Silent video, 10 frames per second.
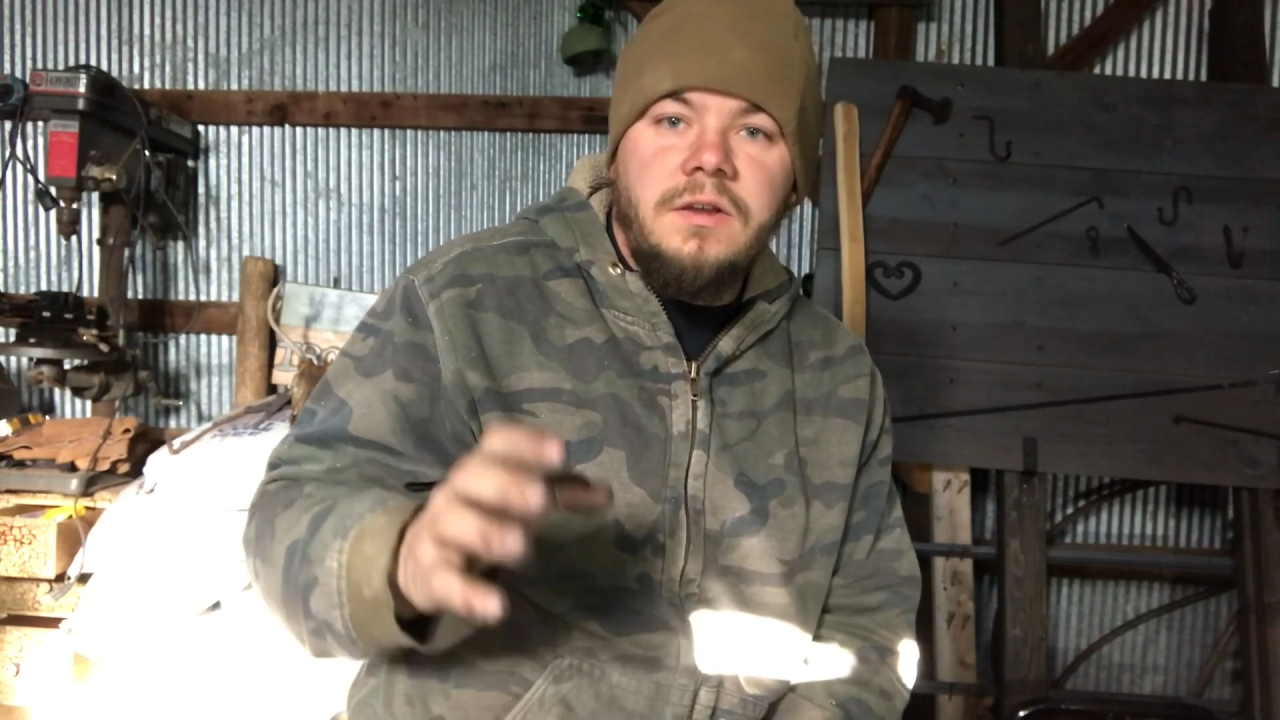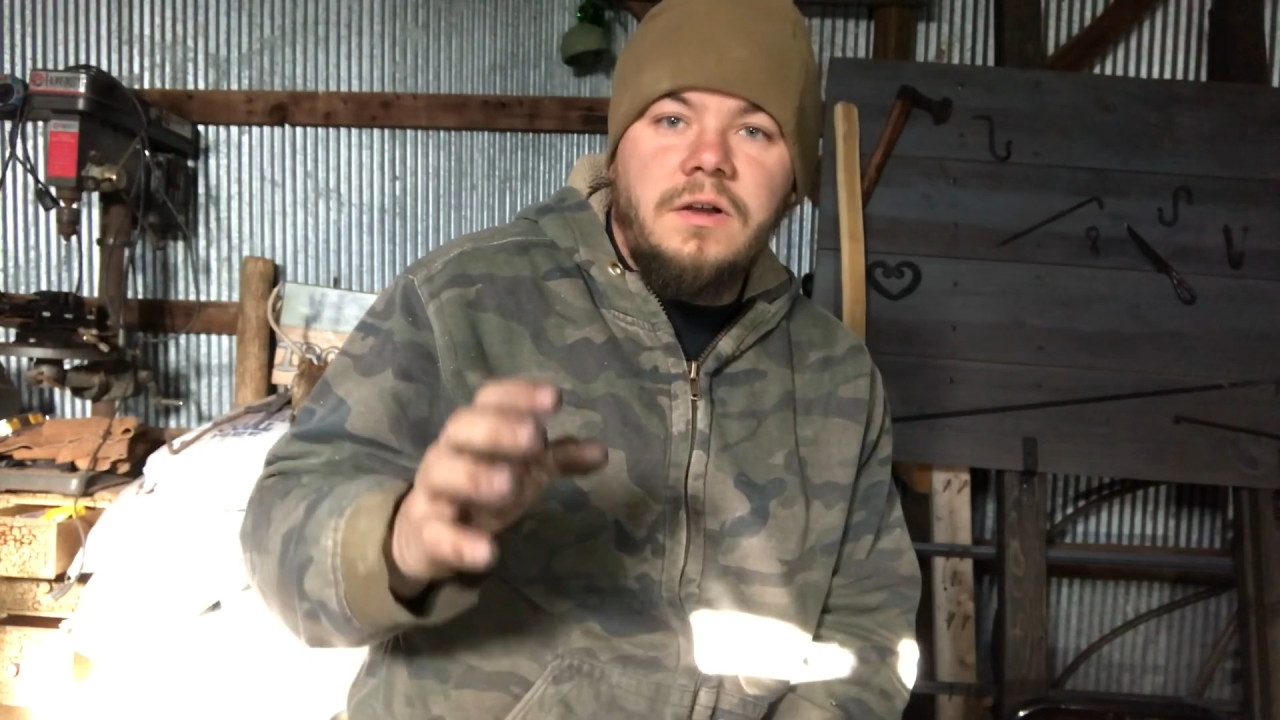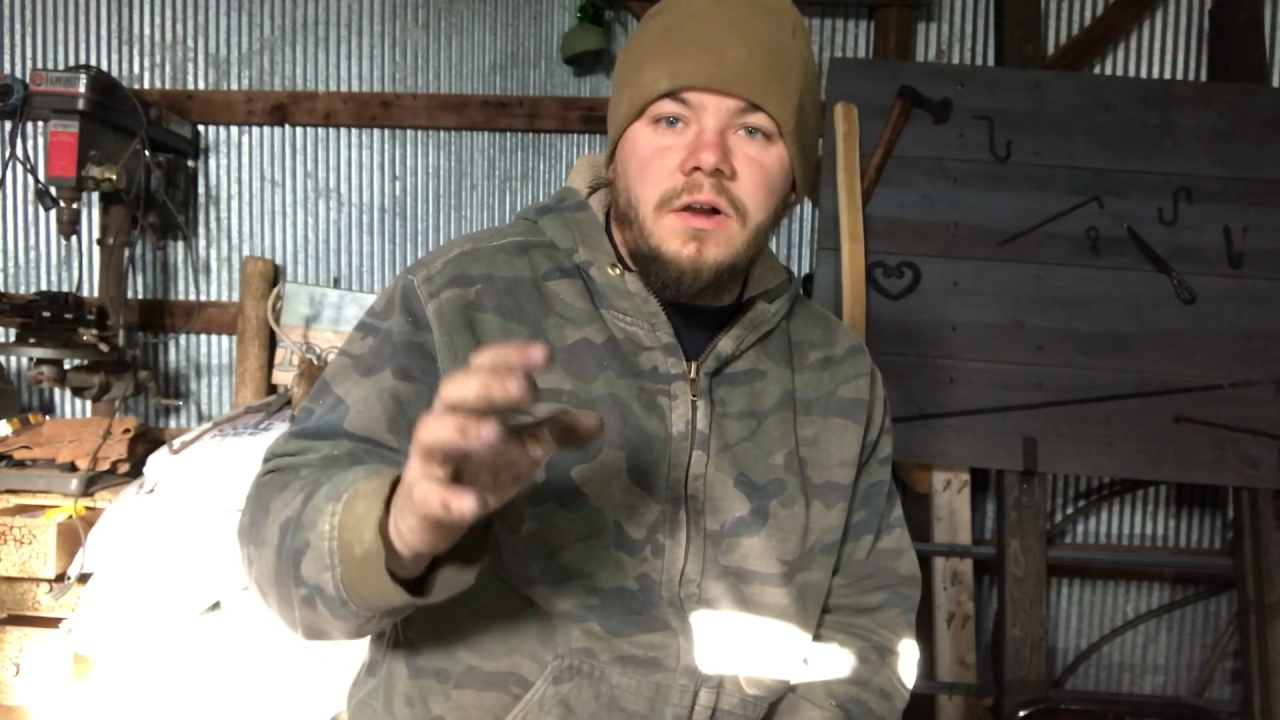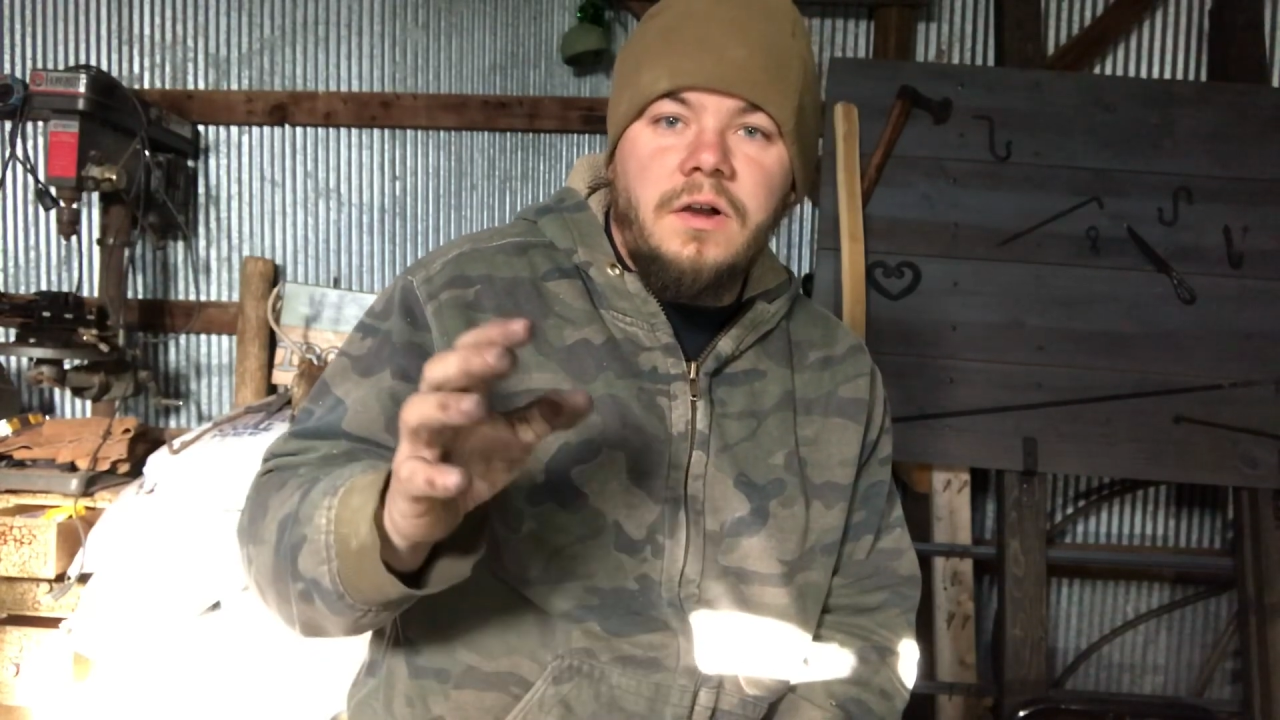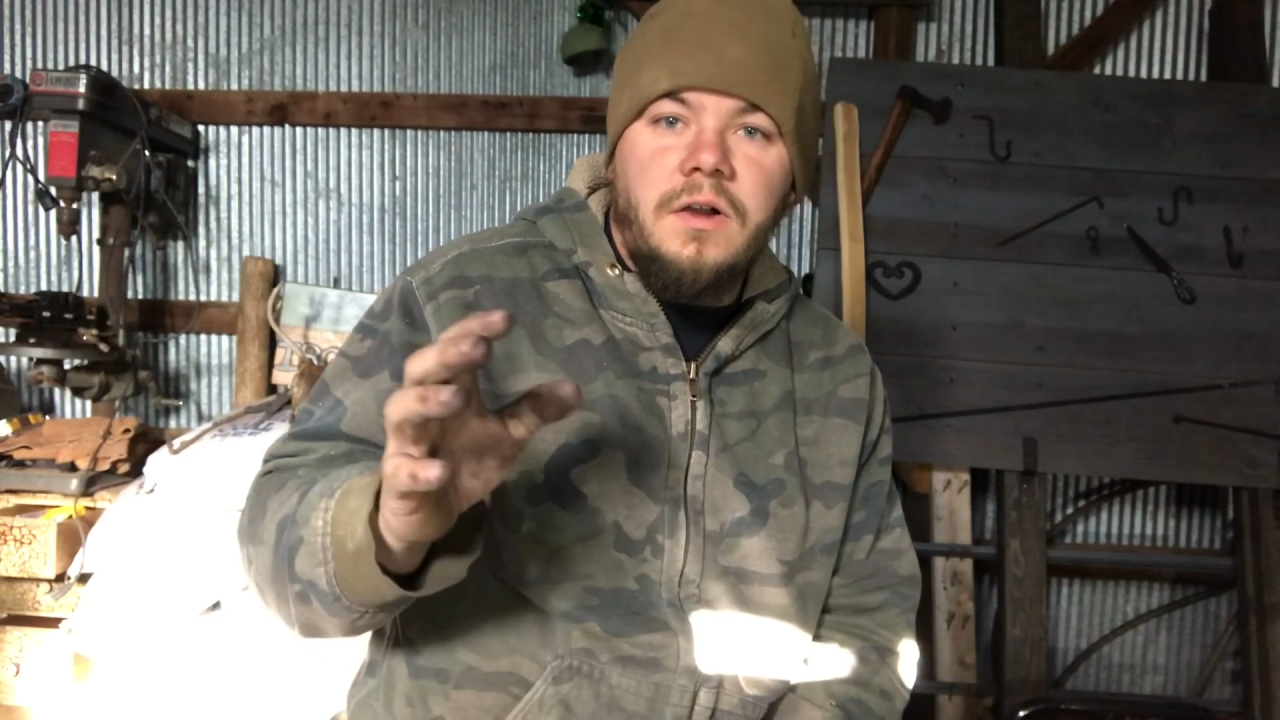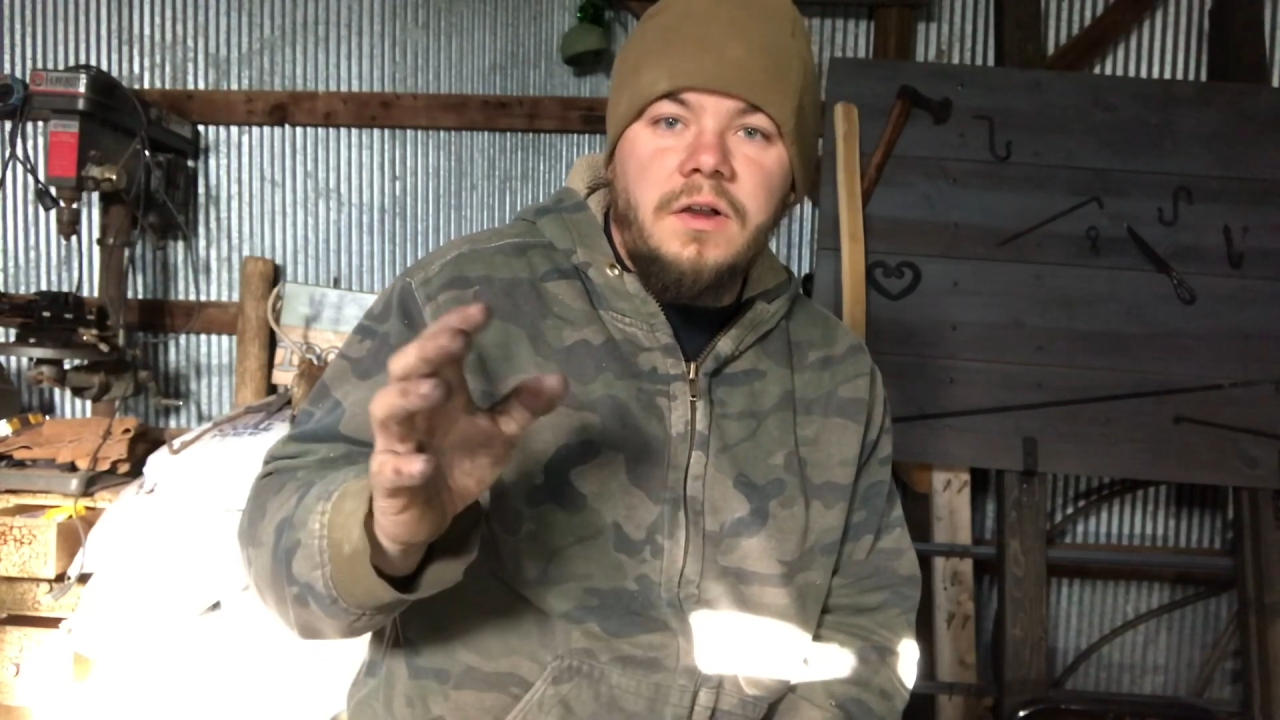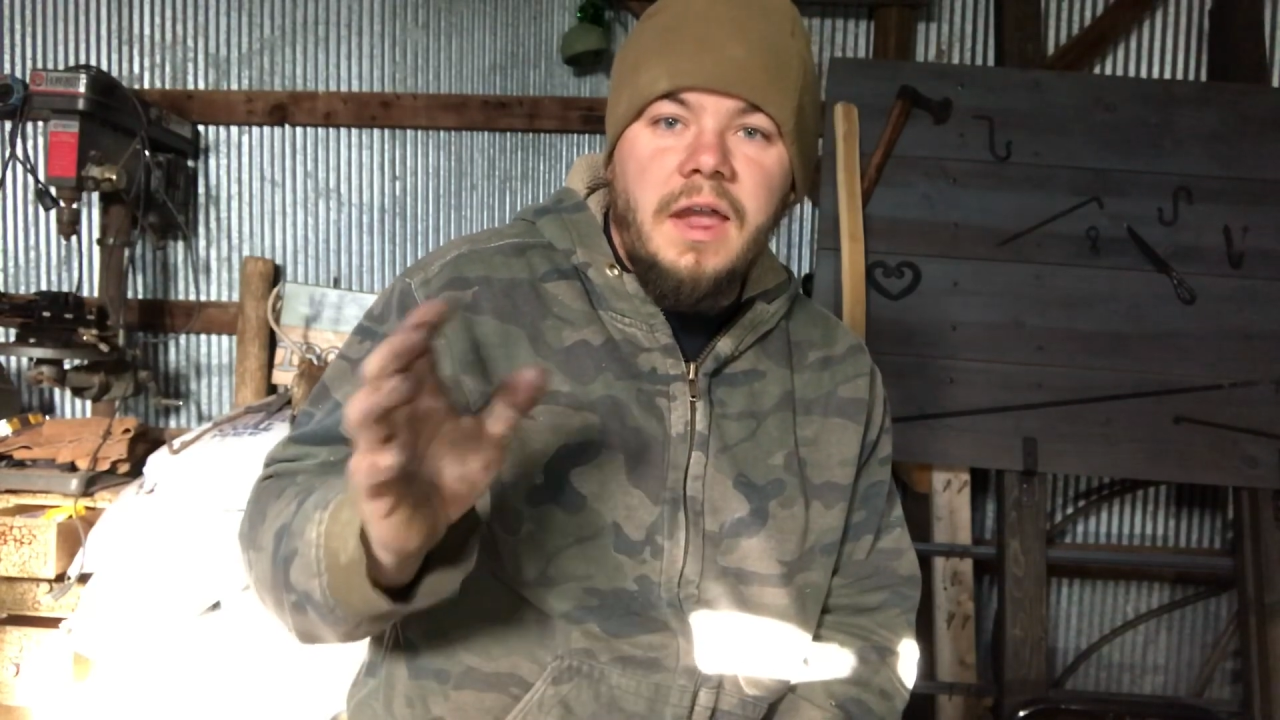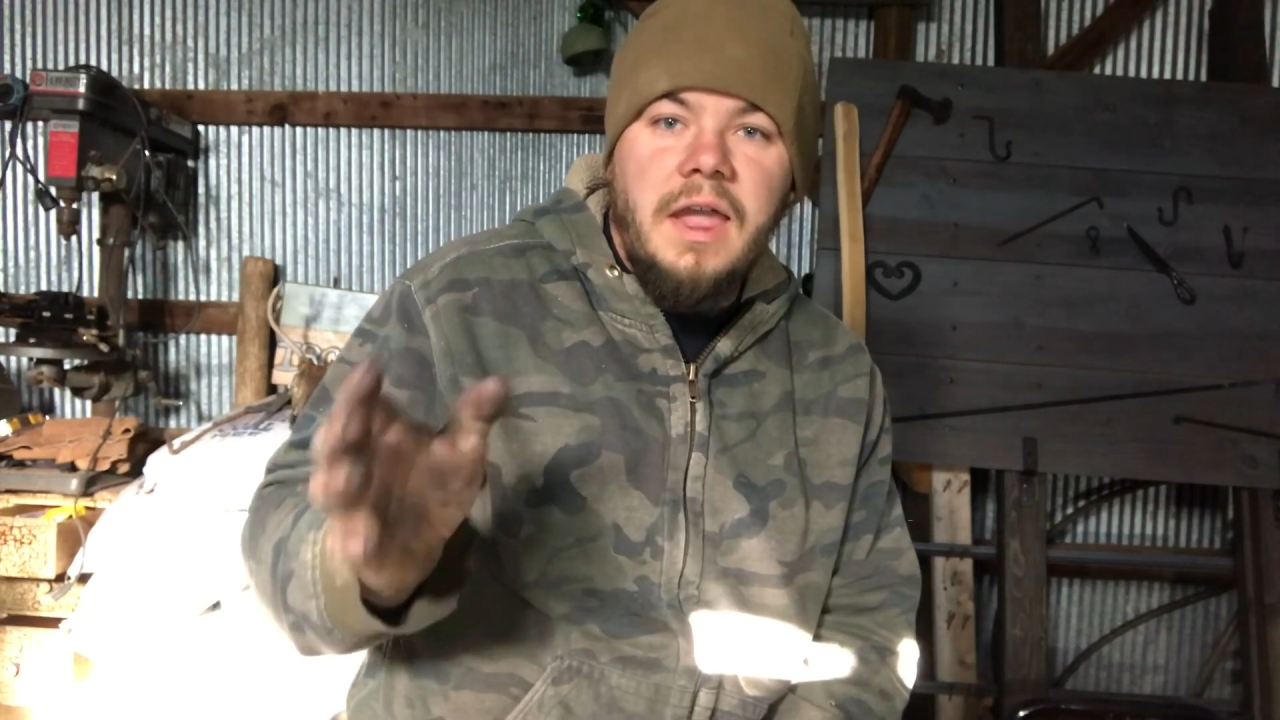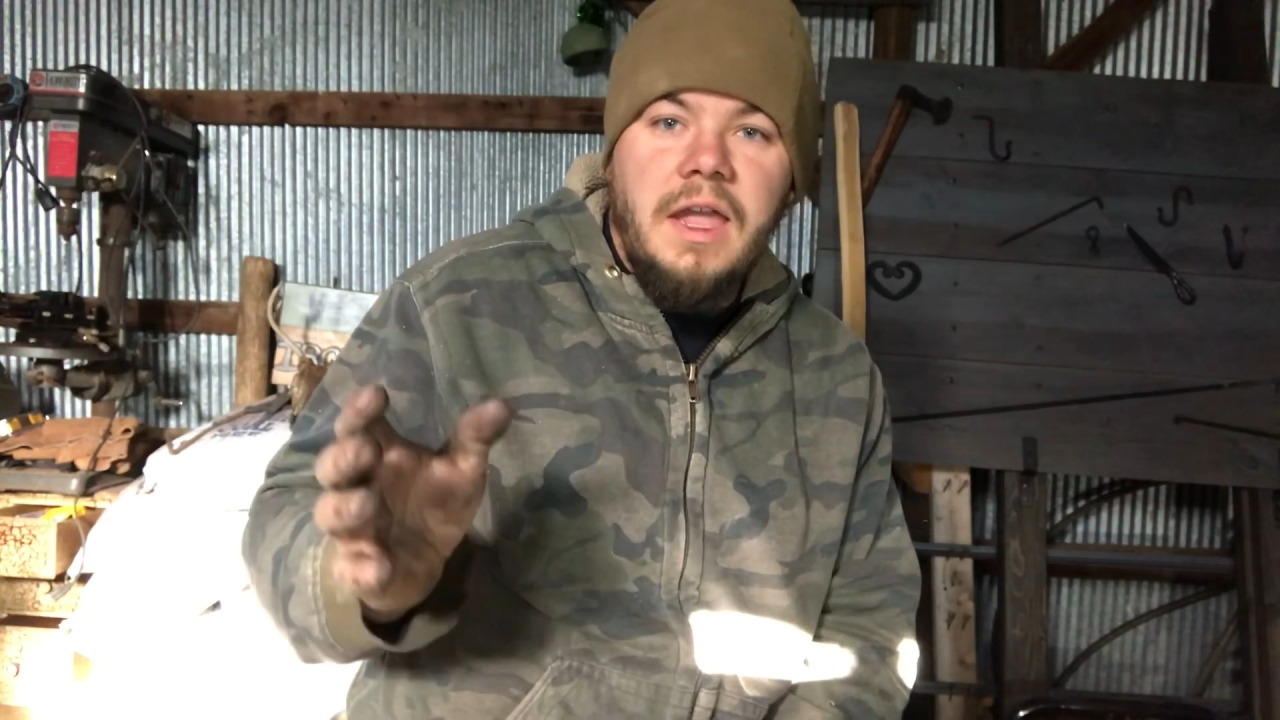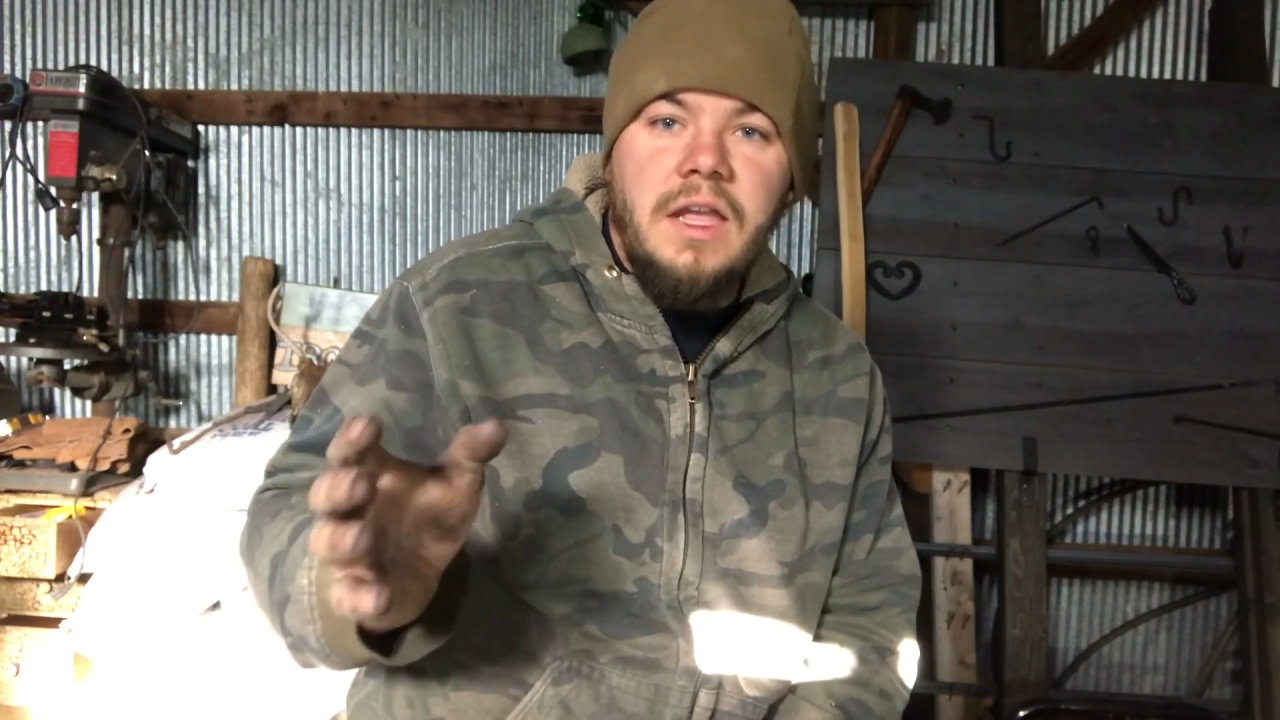our
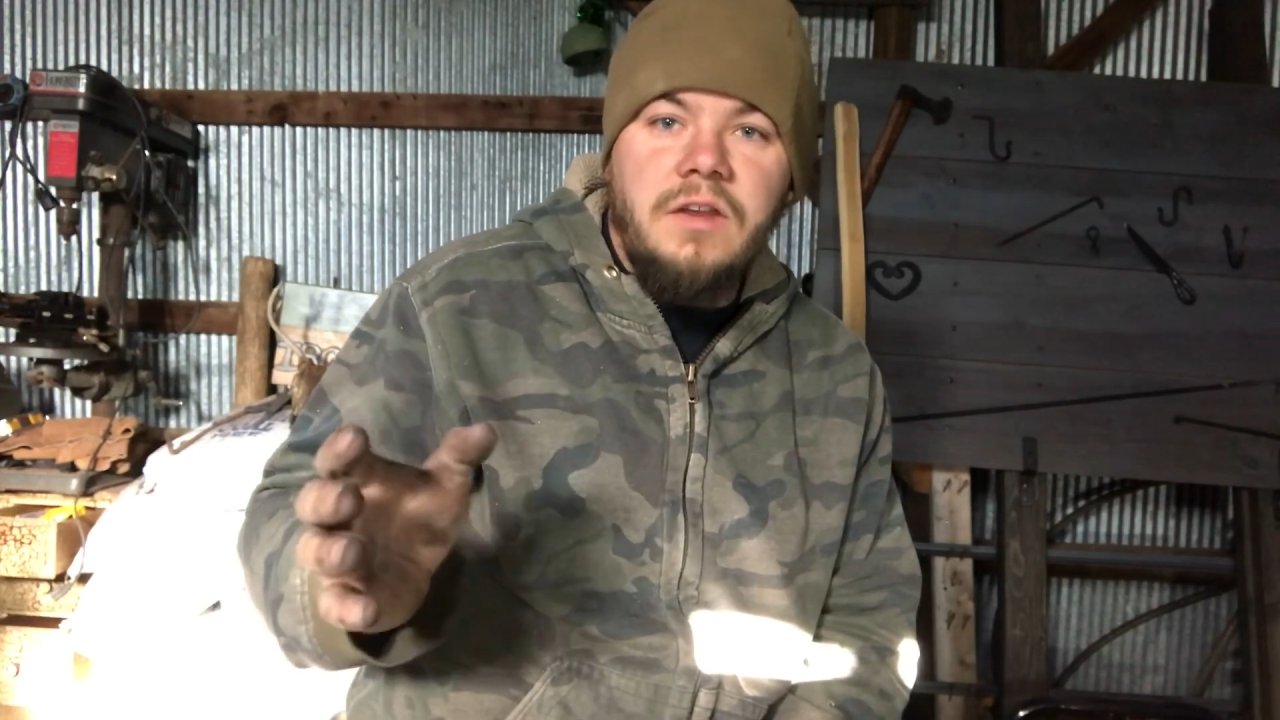aid